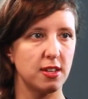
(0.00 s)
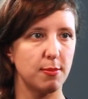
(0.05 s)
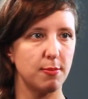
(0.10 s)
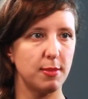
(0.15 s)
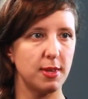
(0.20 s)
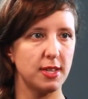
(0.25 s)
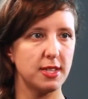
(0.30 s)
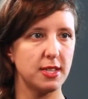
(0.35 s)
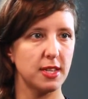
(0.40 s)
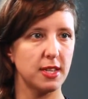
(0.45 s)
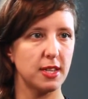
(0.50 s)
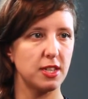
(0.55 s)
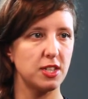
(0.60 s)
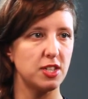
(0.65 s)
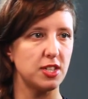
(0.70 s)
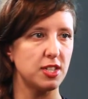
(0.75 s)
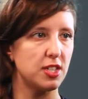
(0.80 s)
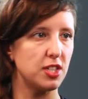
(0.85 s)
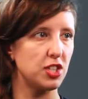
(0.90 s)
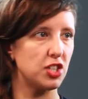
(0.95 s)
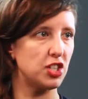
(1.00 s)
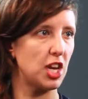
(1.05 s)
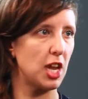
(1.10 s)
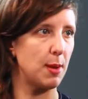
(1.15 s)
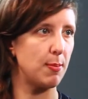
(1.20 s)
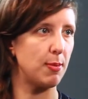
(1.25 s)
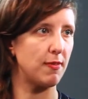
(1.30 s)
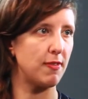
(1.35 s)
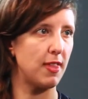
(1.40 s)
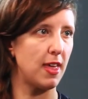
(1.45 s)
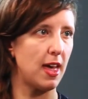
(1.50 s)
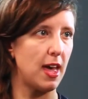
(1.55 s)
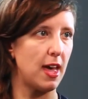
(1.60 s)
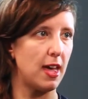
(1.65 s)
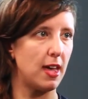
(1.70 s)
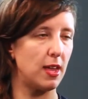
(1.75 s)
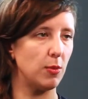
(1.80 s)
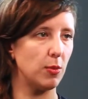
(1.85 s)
basically just the shape of the head.